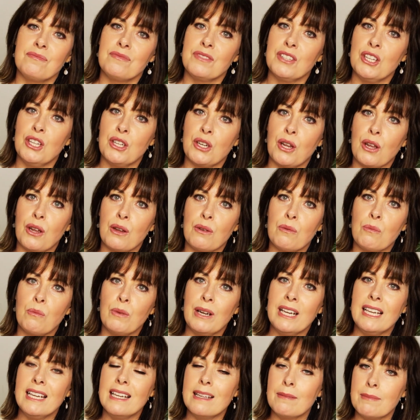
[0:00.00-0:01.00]
you know,
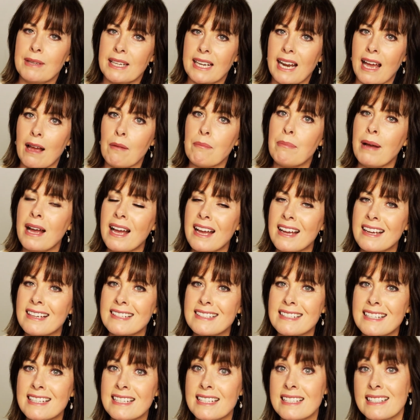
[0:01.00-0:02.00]
we limit our
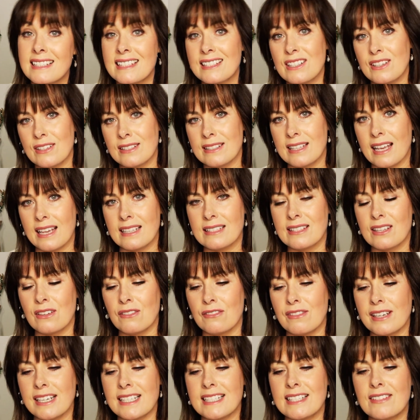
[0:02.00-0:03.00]
partners because that's a
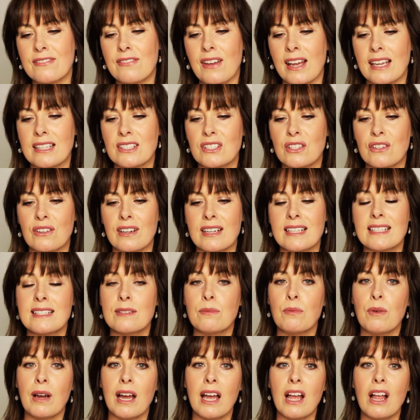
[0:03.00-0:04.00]
risk factor
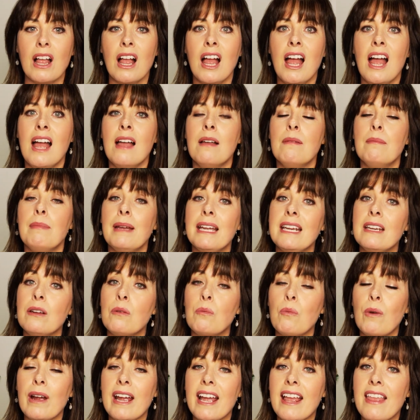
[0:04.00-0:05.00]
as well. Being
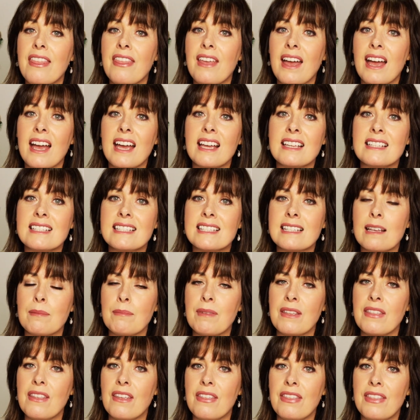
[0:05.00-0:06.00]
aware that
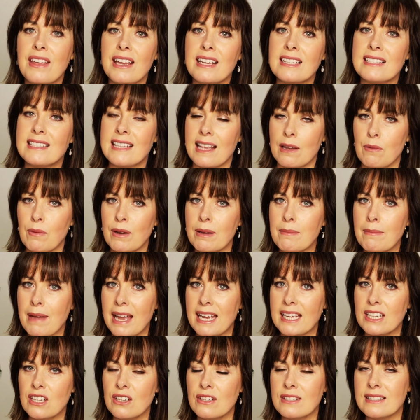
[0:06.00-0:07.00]
some of the things that we
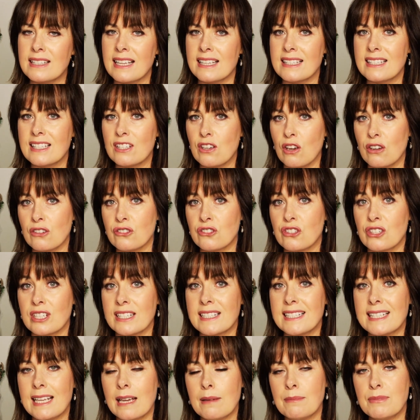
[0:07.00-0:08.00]
may use as
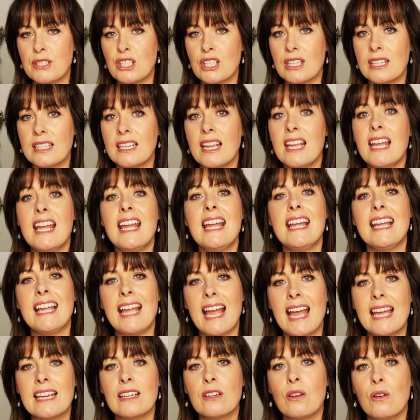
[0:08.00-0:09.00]
contraception
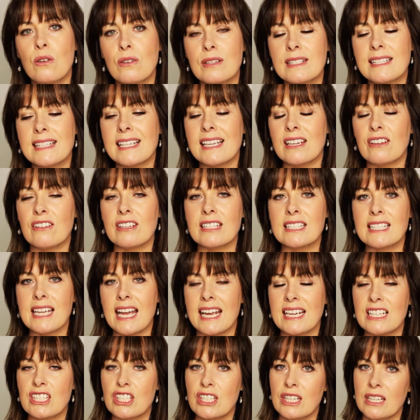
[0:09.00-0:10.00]
can cause
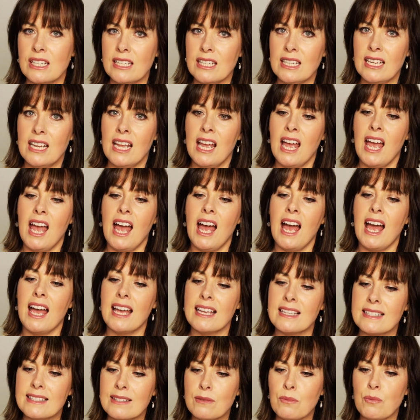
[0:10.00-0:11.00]
irritation
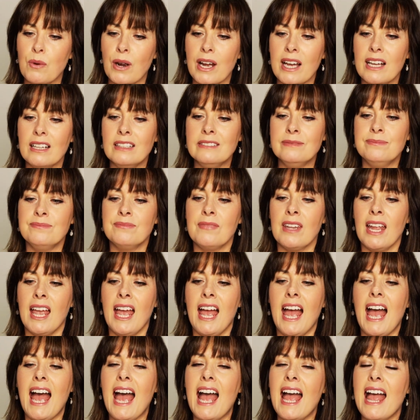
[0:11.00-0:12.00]
as well.
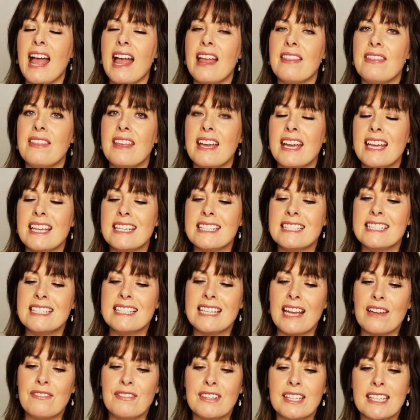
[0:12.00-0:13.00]
And then
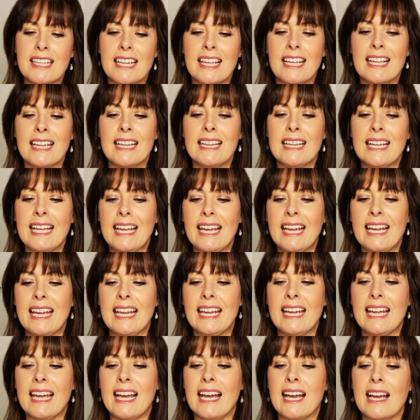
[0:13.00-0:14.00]

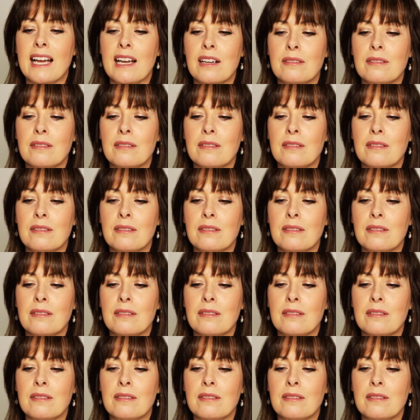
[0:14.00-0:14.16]
definitely